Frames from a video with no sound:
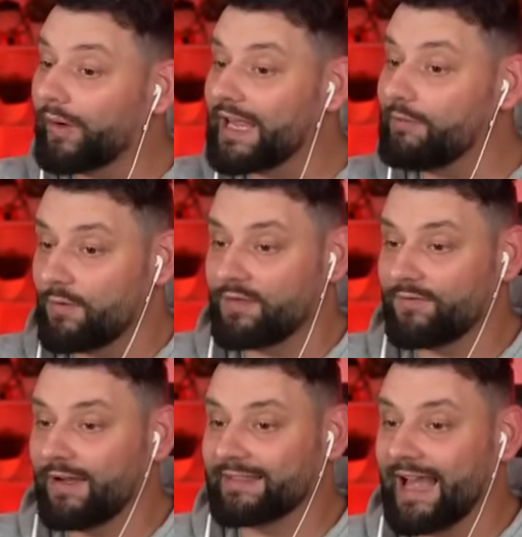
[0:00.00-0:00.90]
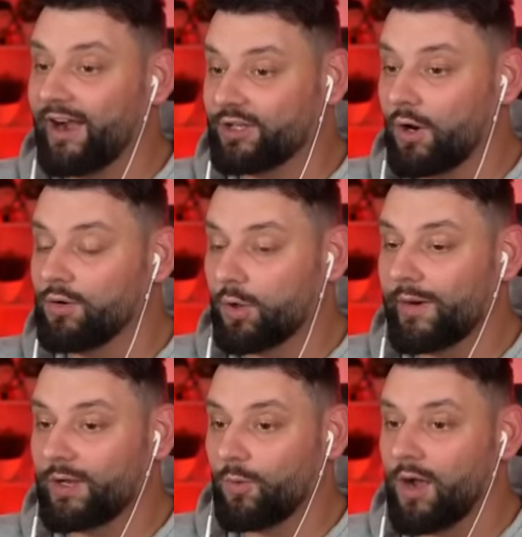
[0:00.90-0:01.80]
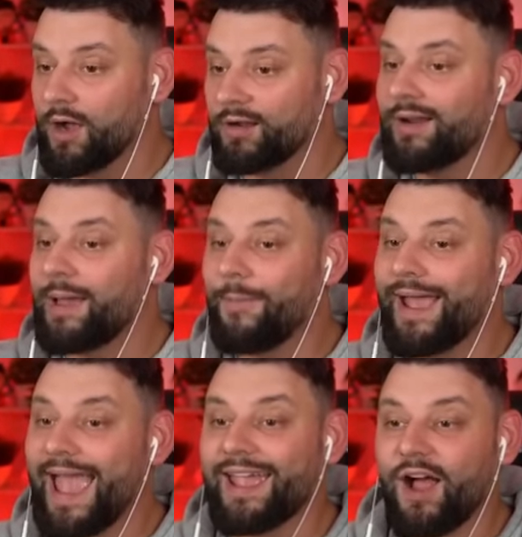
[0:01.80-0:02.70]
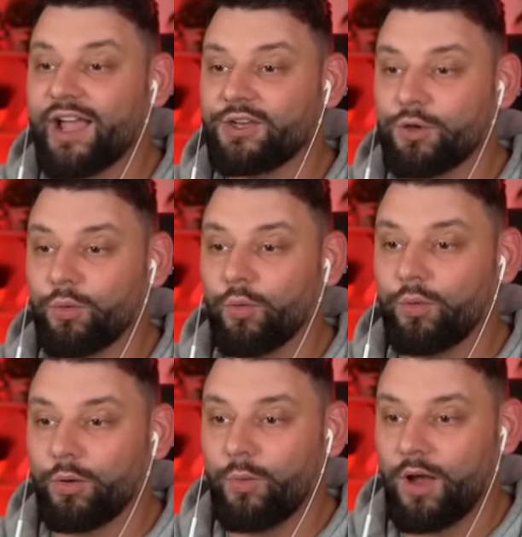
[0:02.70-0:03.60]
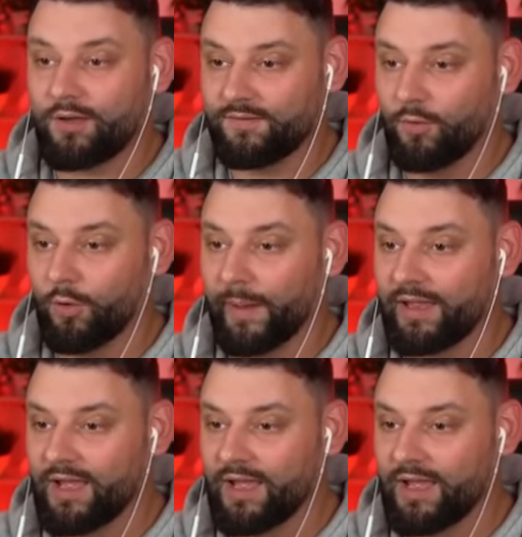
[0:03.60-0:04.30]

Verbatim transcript: evil for the fact that I don't do any work and I let my AI do all the work for me?